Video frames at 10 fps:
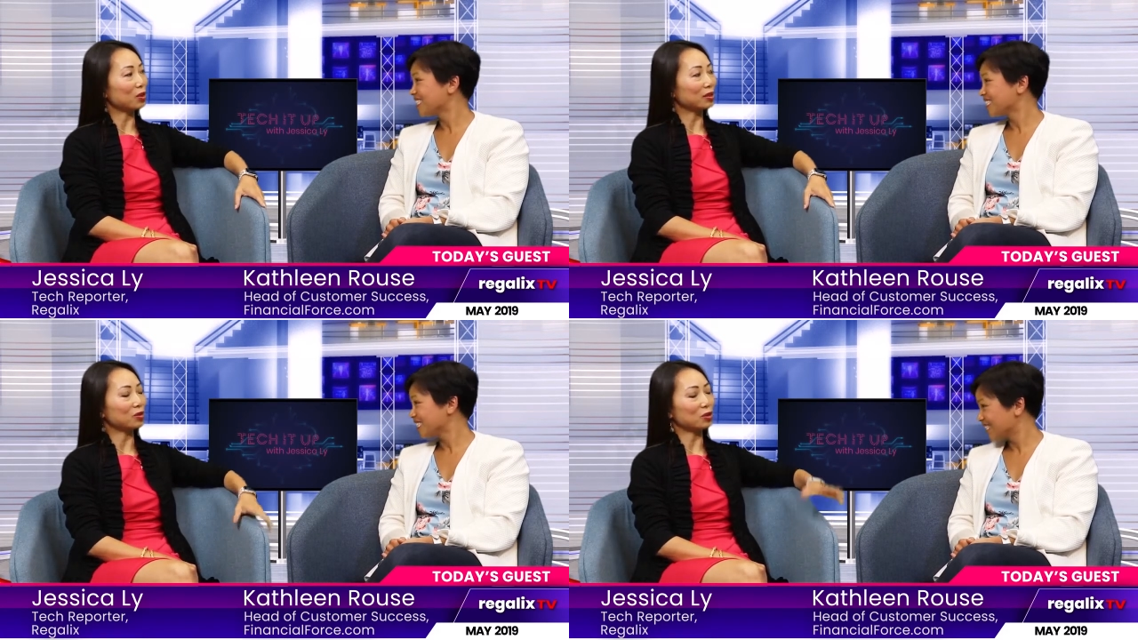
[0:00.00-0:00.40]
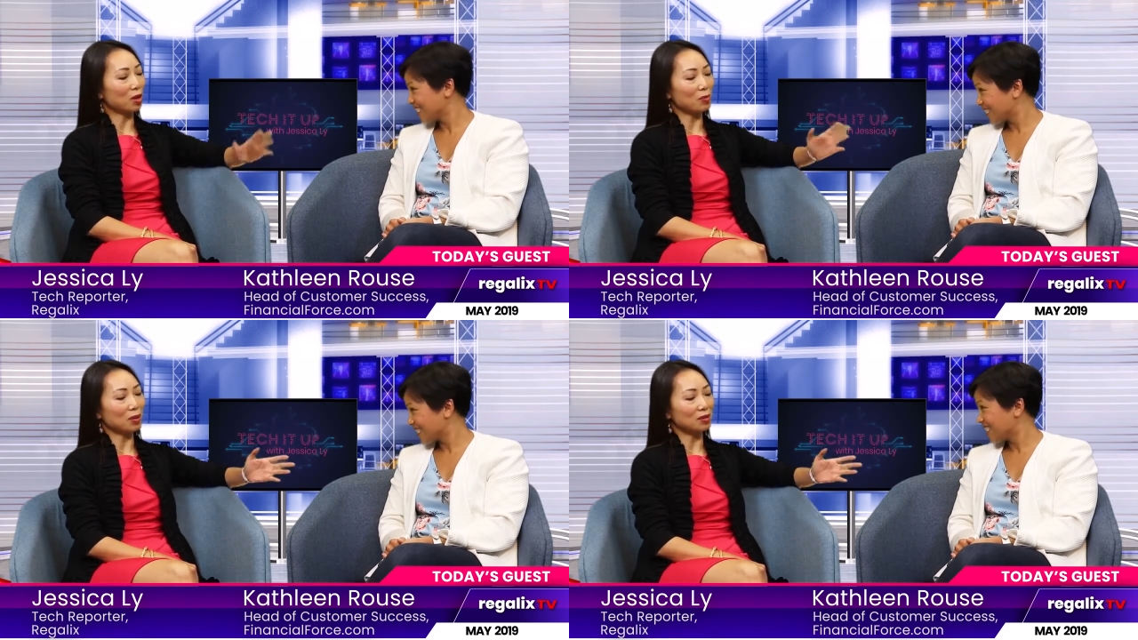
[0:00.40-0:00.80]
Speaker 1: you're, as you're
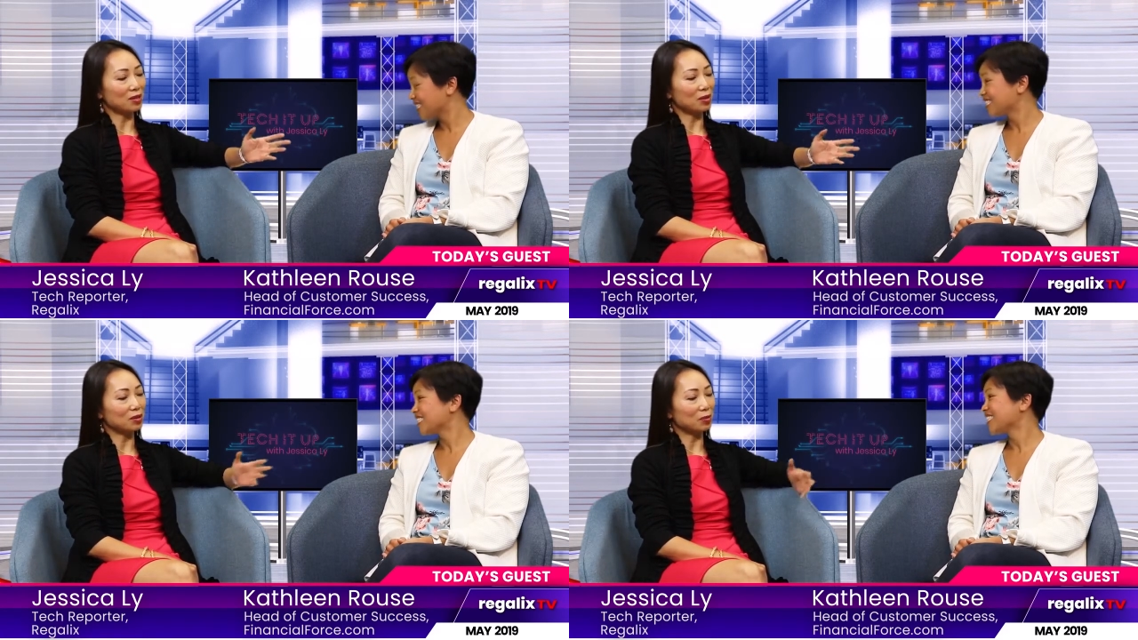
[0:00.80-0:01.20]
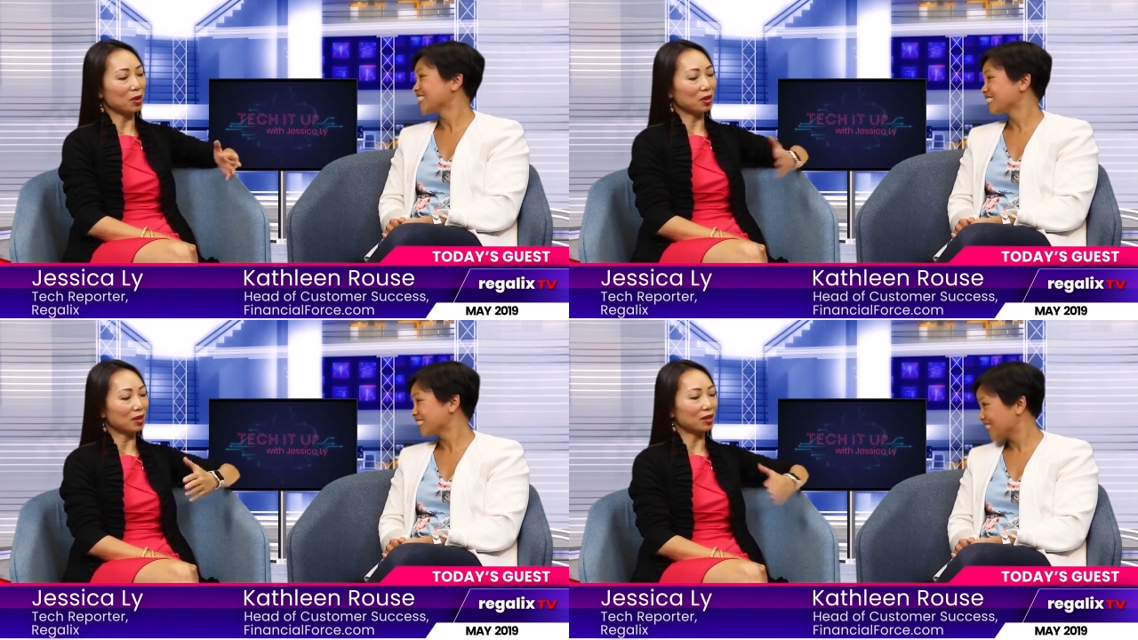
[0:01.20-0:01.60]
talking about sales,
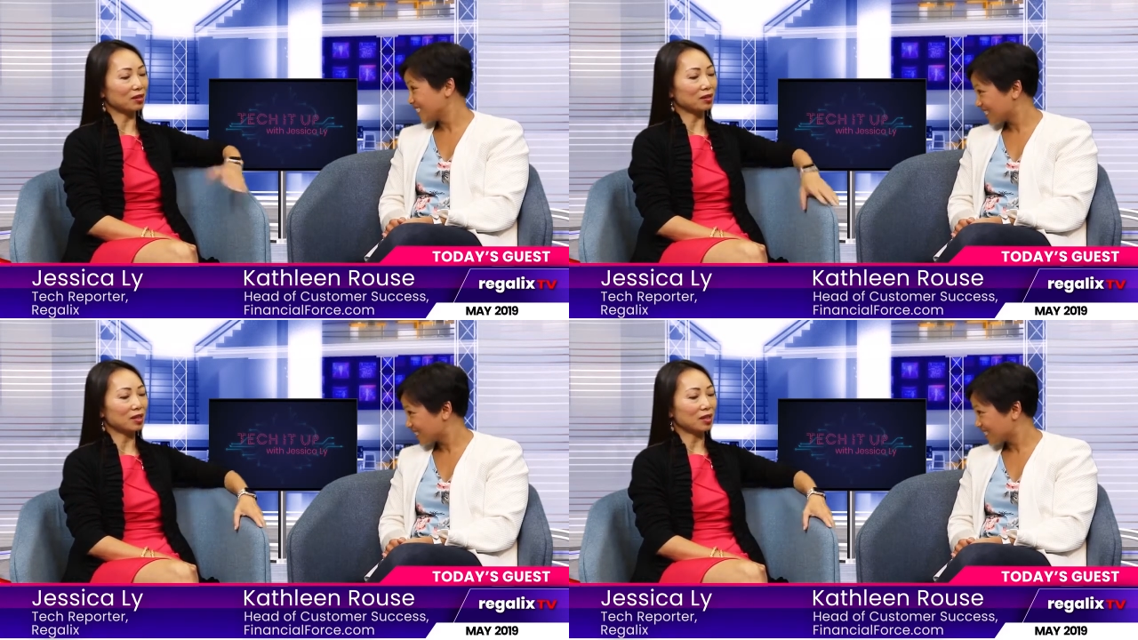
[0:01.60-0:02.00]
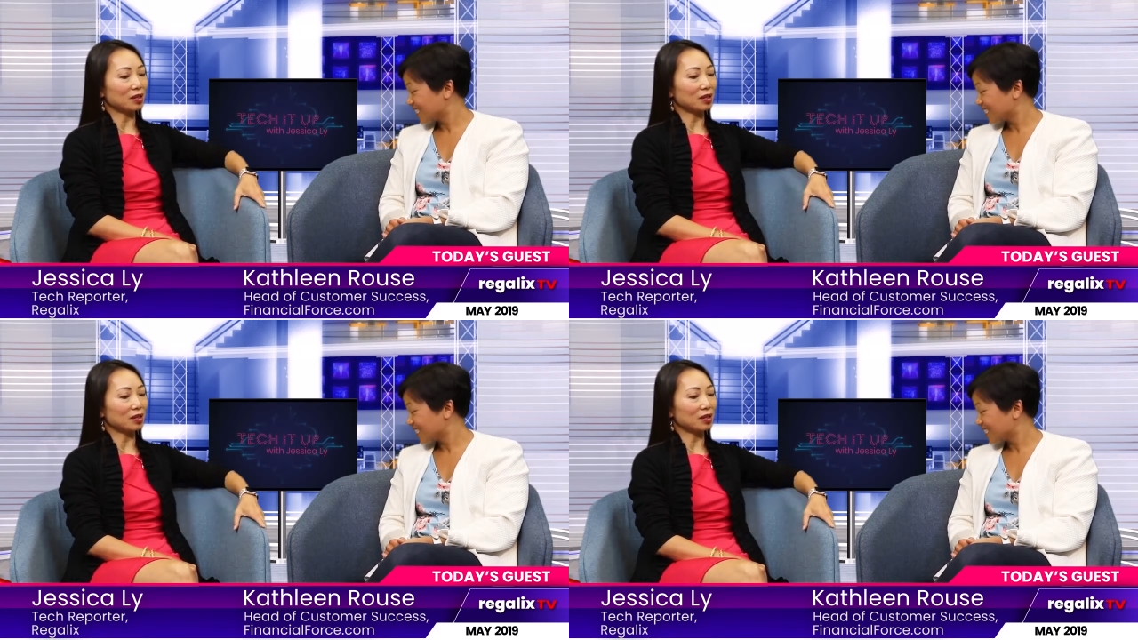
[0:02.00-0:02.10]
marketing, and